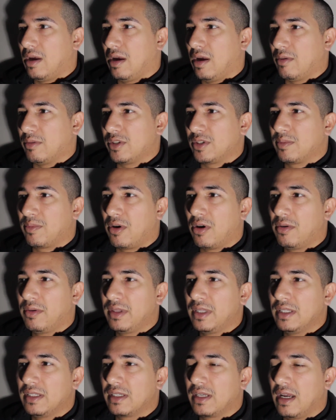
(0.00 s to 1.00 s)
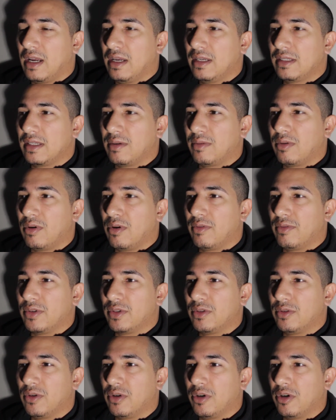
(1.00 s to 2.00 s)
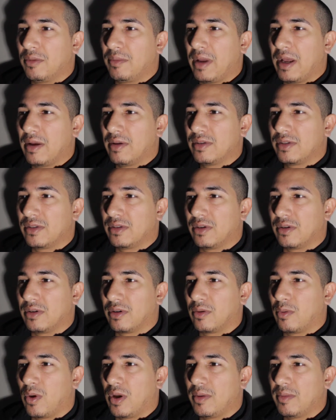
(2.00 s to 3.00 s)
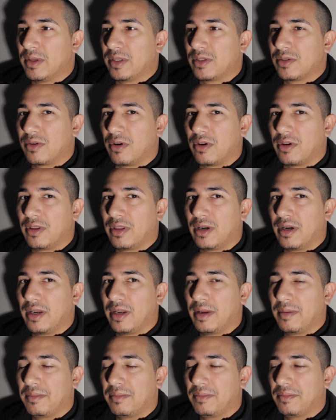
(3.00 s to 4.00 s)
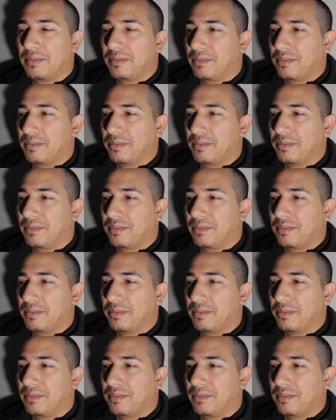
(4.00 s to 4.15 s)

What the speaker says: I would spar with these guys that were over 200 pounds and are quite a bit stronger than I am.